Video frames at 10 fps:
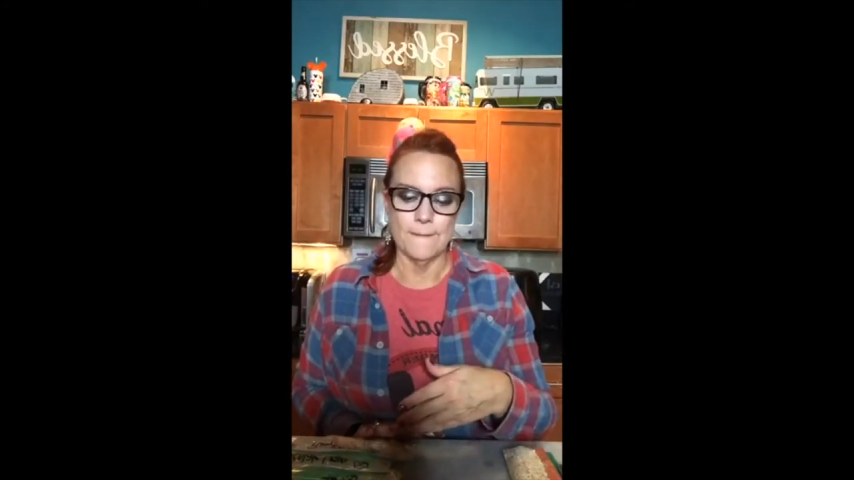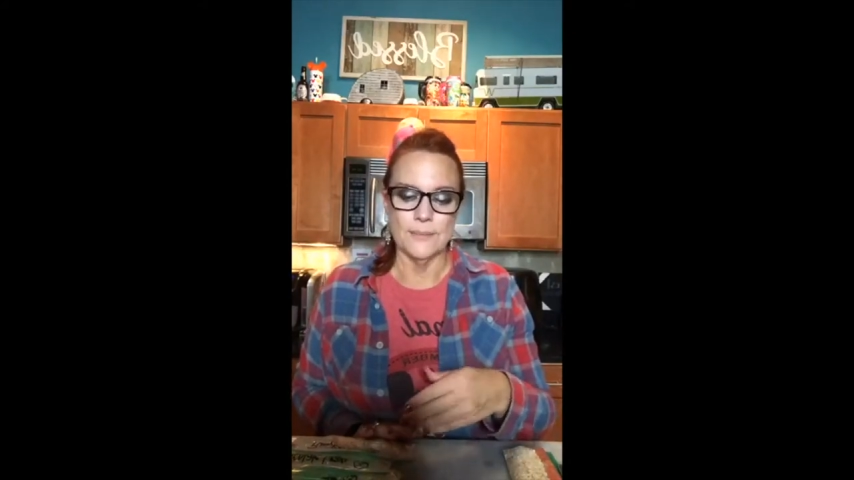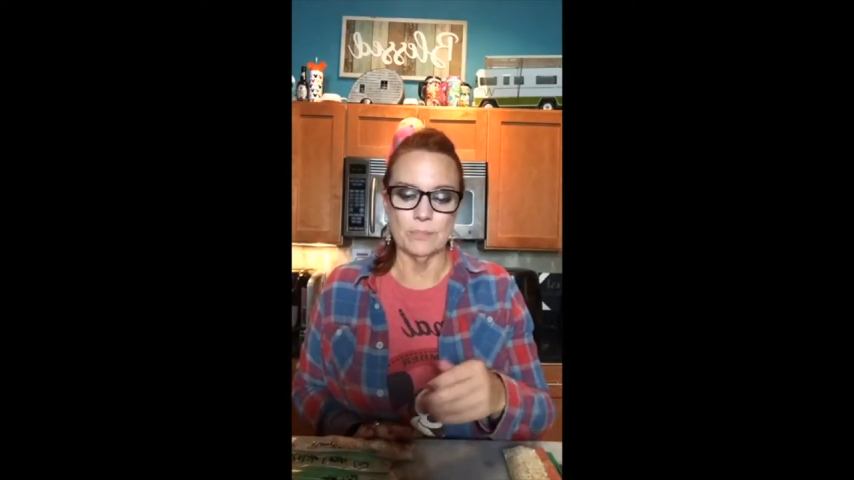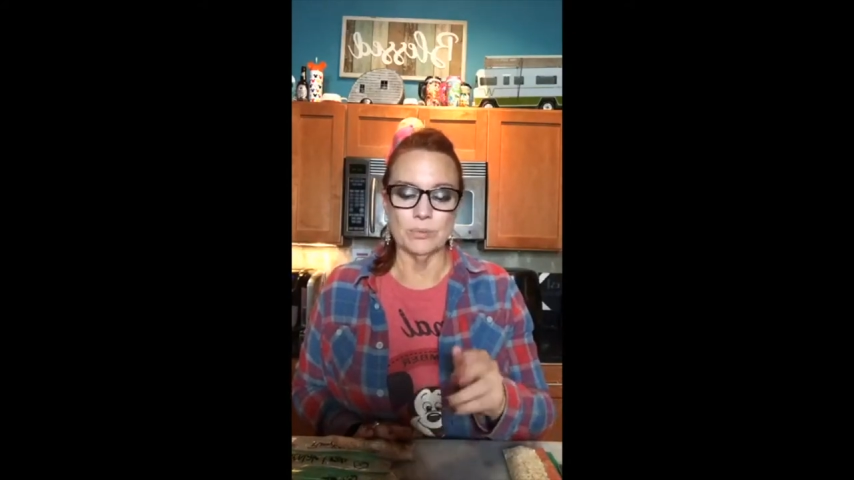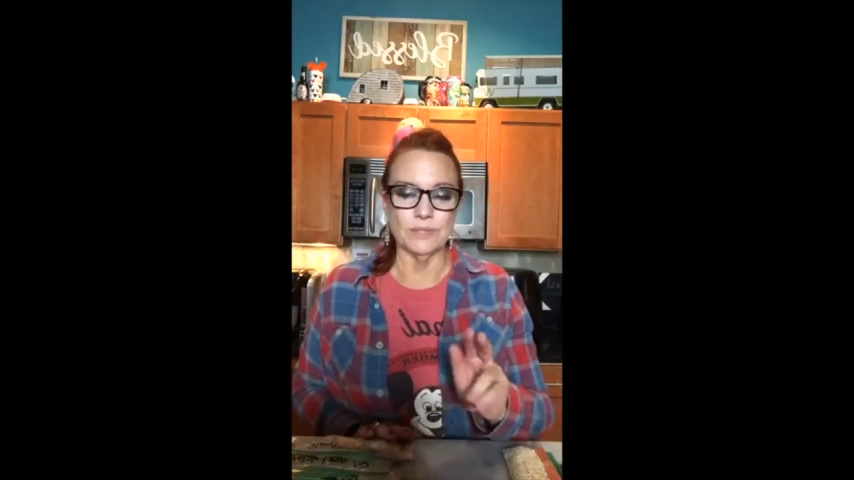
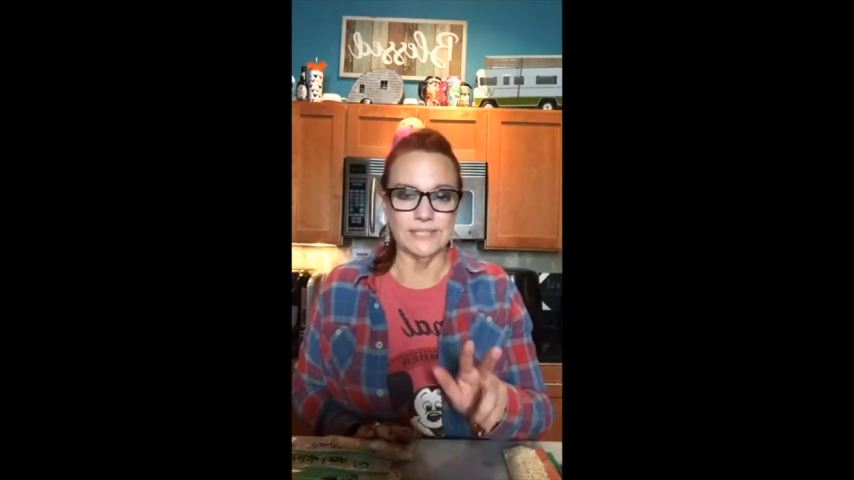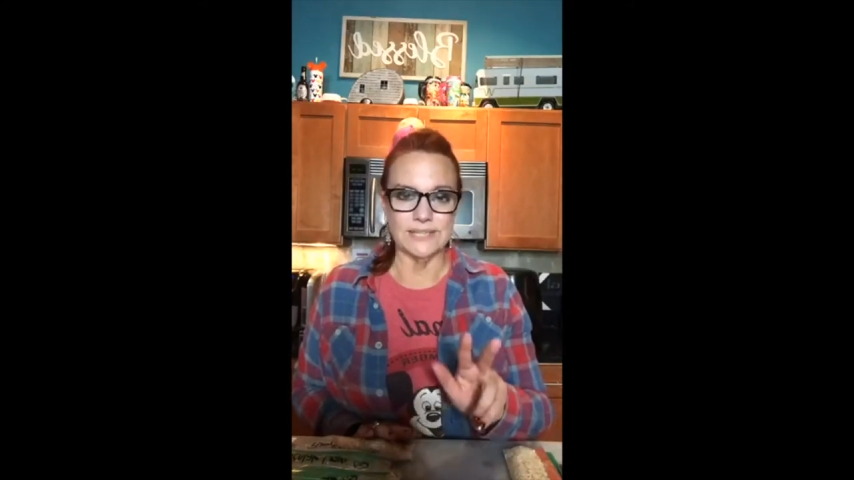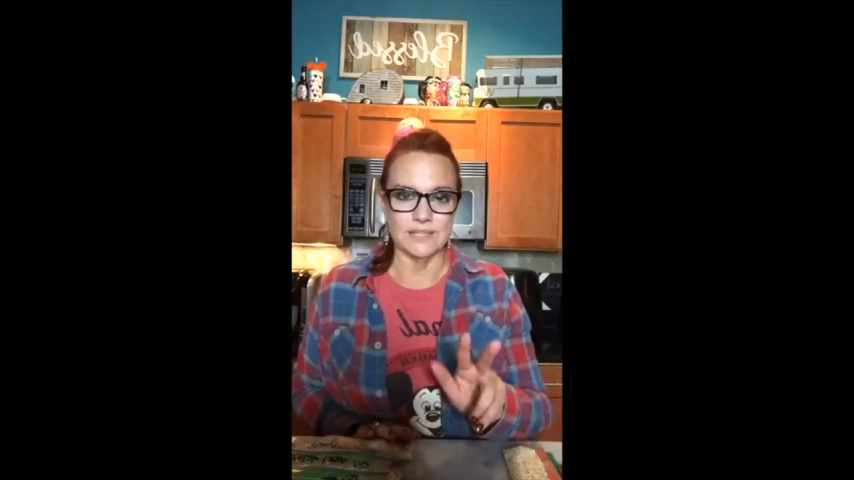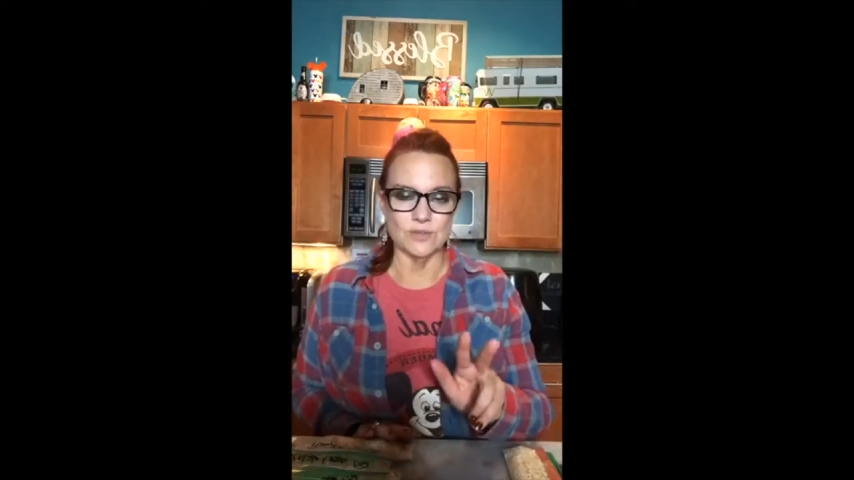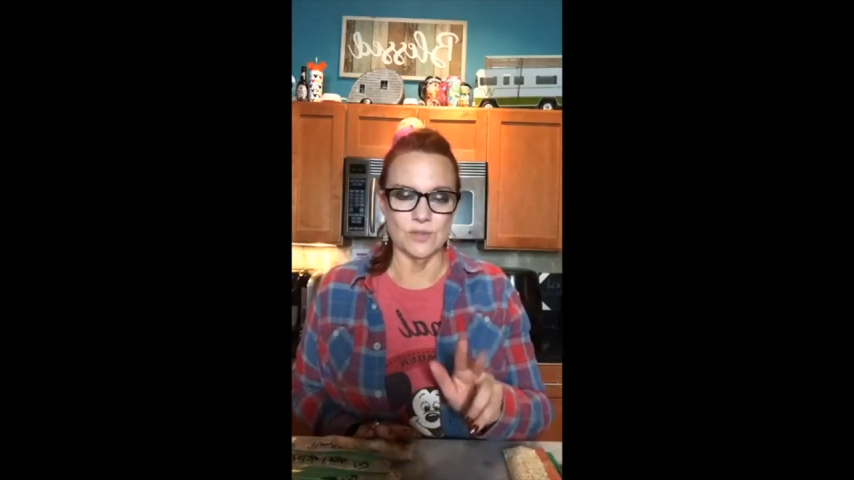but please
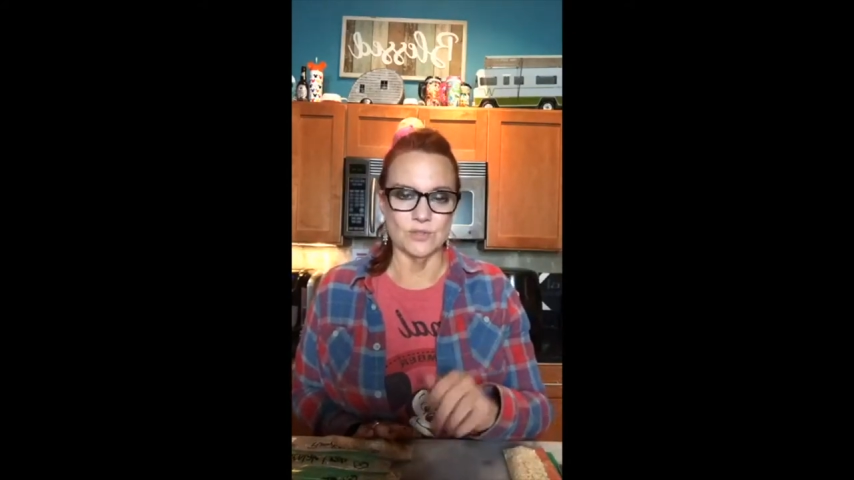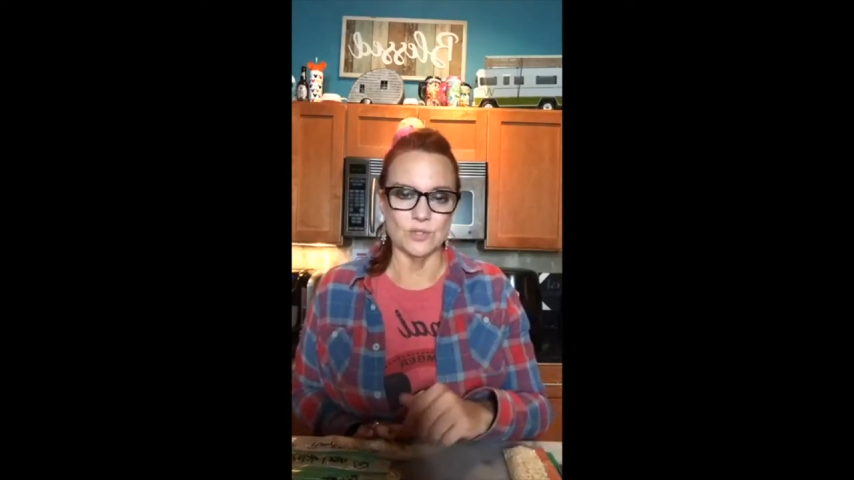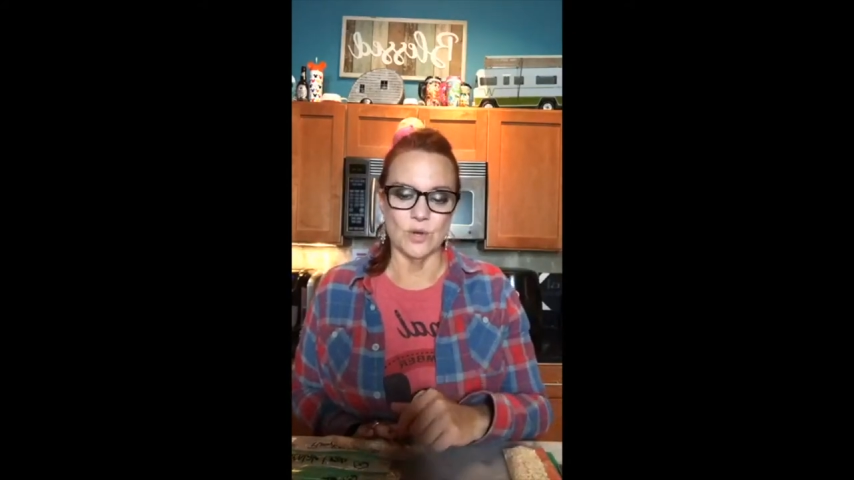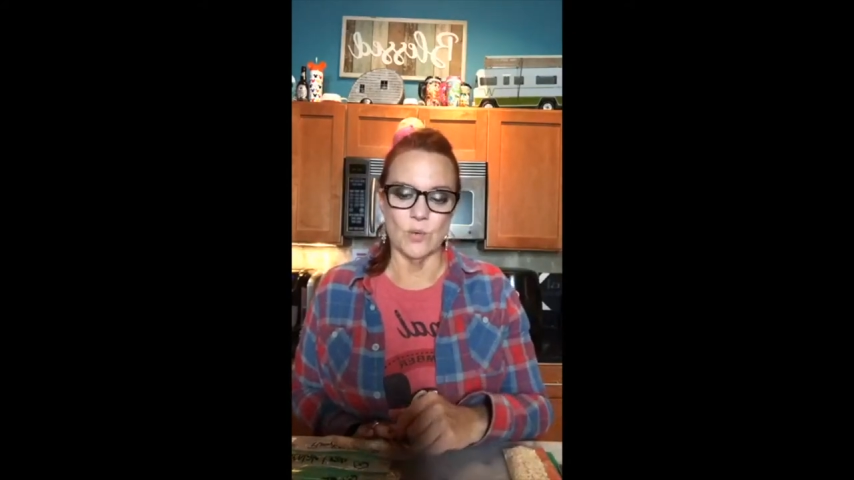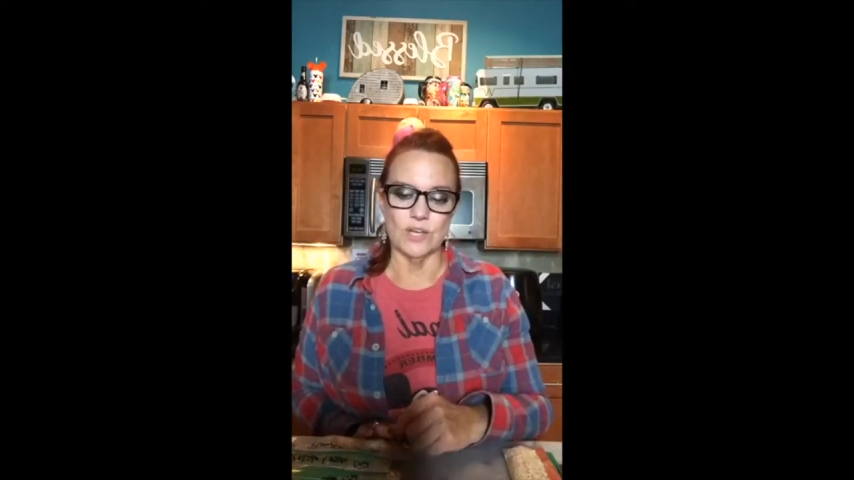answer those
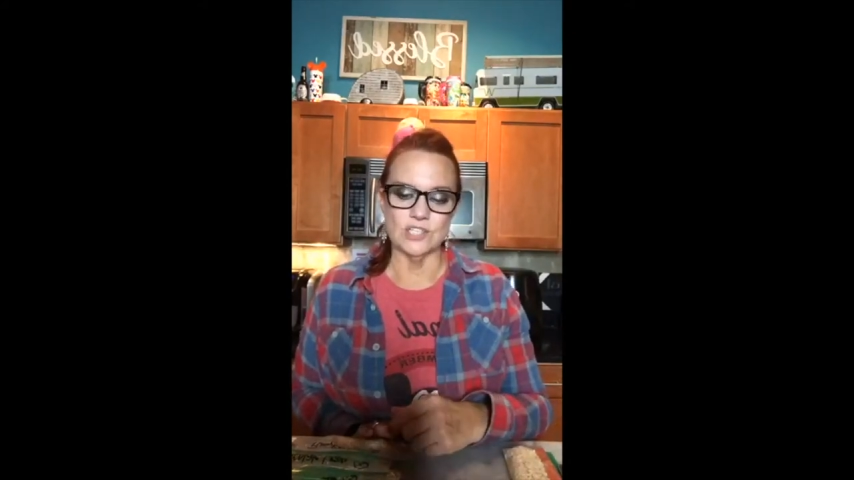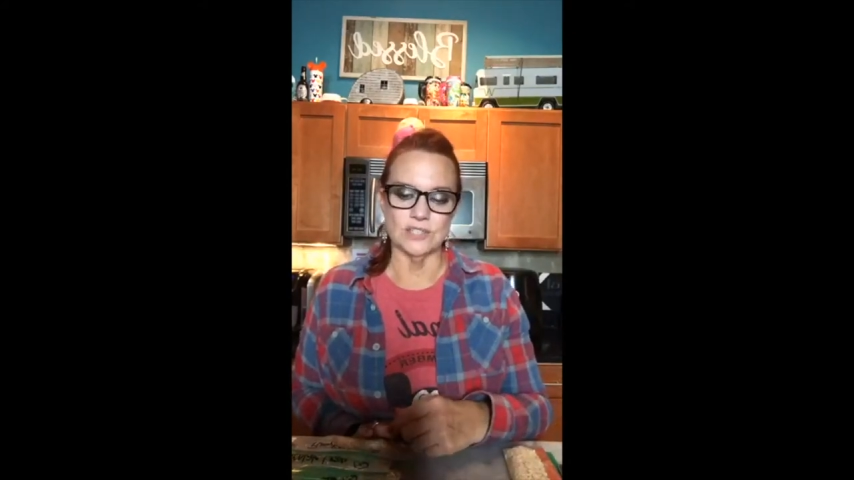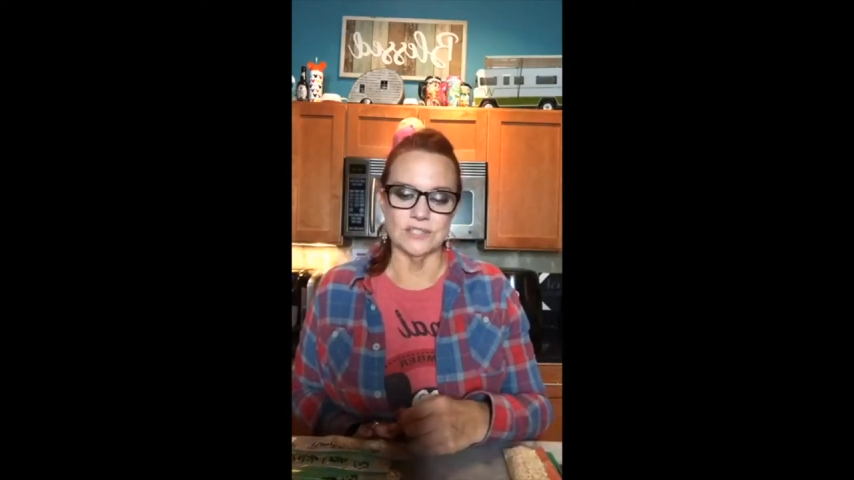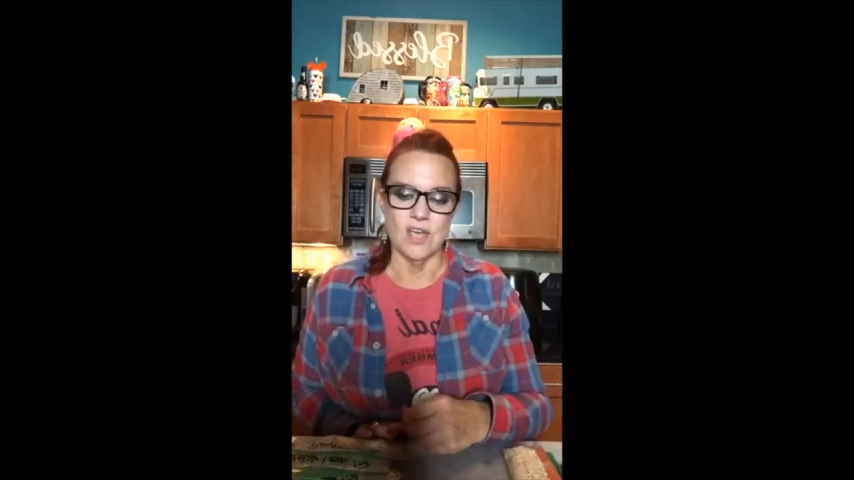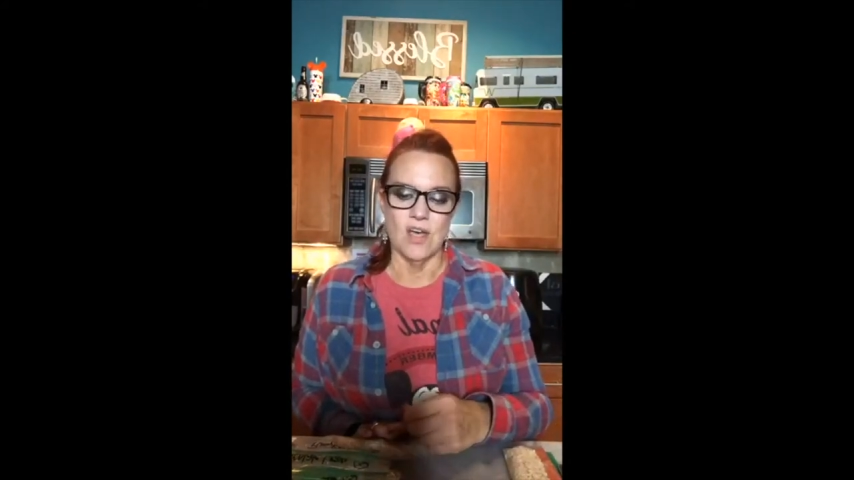three questions.